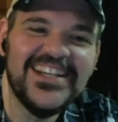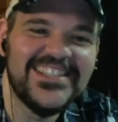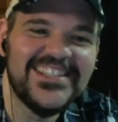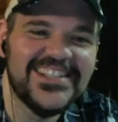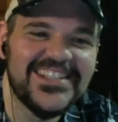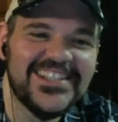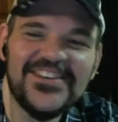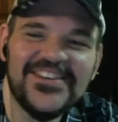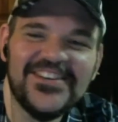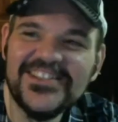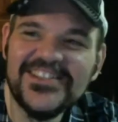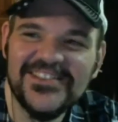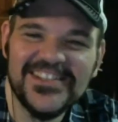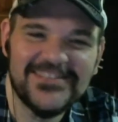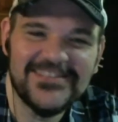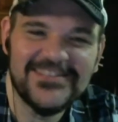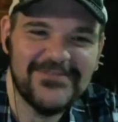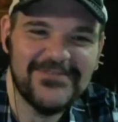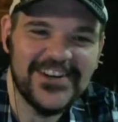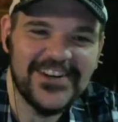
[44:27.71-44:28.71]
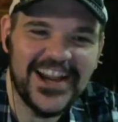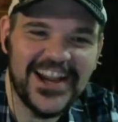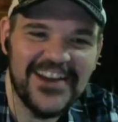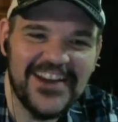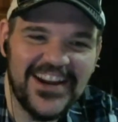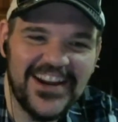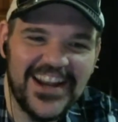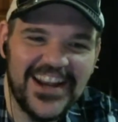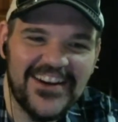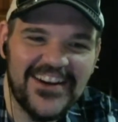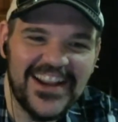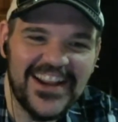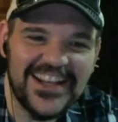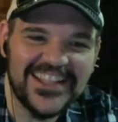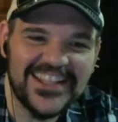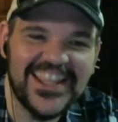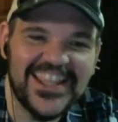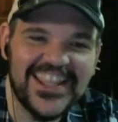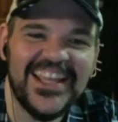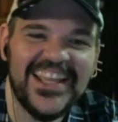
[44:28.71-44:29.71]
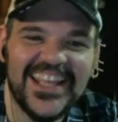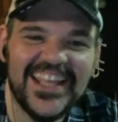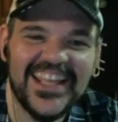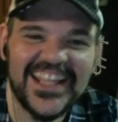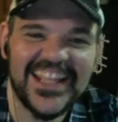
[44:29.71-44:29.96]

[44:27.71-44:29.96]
do realize you're torturing this poor guy right now, right?